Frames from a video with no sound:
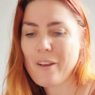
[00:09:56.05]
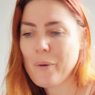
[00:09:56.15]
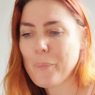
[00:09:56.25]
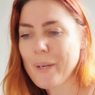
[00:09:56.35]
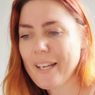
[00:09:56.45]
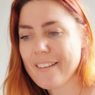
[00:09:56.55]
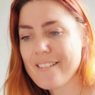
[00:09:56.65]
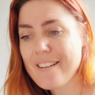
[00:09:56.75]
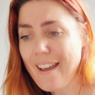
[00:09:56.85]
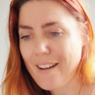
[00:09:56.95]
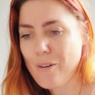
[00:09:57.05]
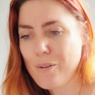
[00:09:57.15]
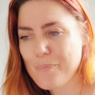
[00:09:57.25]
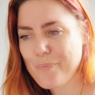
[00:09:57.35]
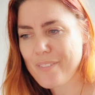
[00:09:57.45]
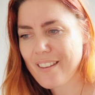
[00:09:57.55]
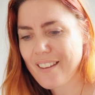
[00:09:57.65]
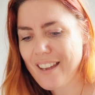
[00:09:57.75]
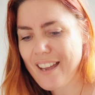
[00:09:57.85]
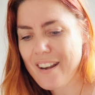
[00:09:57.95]
we are now
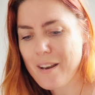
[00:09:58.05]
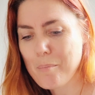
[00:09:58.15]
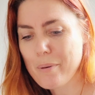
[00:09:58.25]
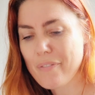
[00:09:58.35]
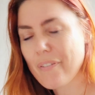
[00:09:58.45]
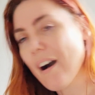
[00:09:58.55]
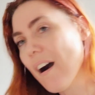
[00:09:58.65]
at number 5.